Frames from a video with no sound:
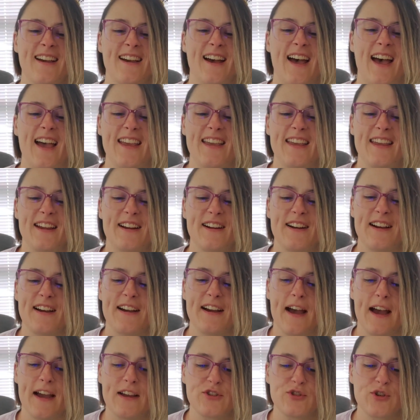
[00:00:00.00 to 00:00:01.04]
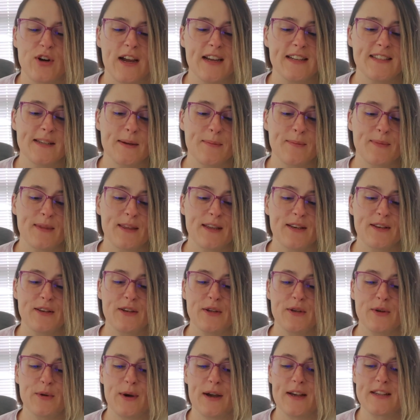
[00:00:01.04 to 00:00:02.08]
Hi Kira, I tried something
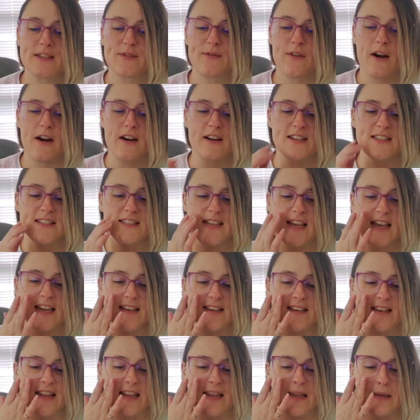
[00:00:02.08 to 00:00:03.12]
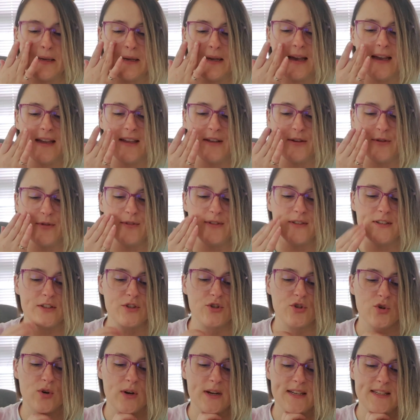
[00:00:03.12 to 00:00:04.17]
new as far as technique. I used a
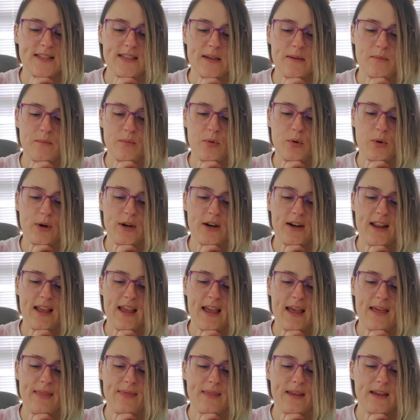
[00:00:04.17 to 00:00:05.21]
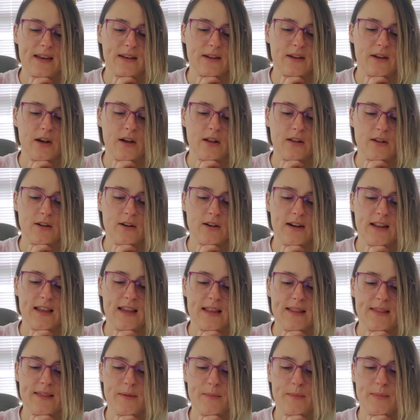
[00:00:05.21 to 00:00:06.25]
tracing board and then colored
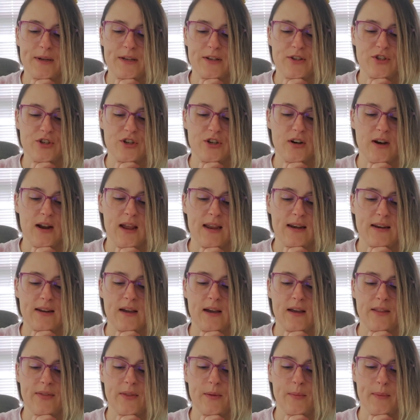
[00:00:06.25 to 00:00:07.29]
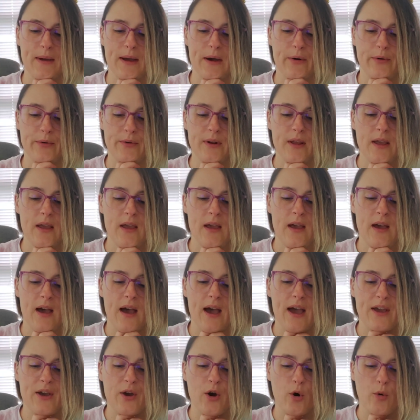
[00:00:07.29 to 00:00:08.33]
in the picture and cut them out.
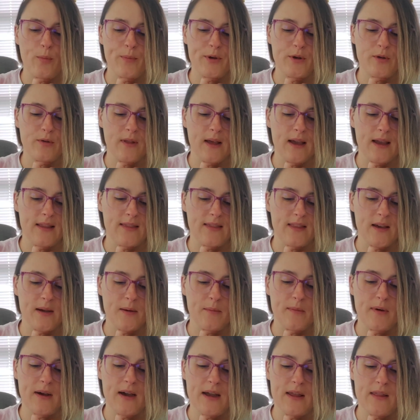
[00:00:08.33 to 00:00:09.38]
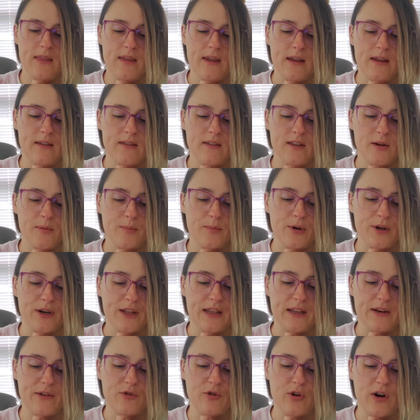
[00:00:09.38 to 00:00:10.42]
I hope you like them. I think they're pretty
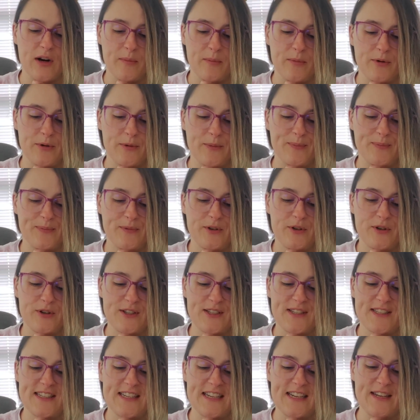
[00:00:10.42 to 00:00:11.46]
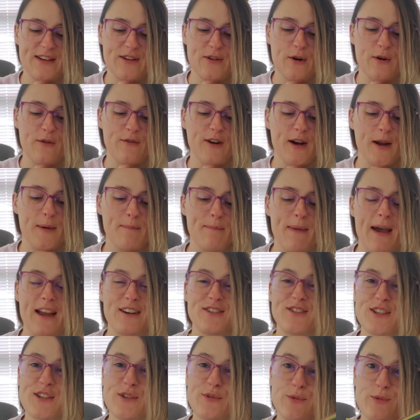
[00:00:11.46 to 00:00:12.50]
incredible. Christine over at
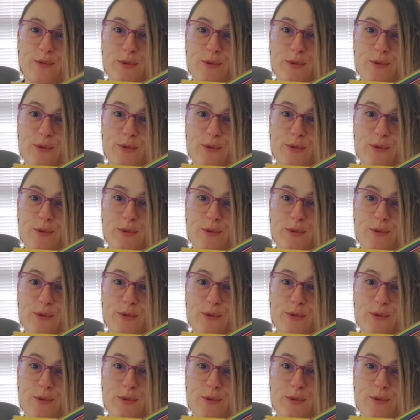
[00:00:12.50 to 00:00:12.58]
Magic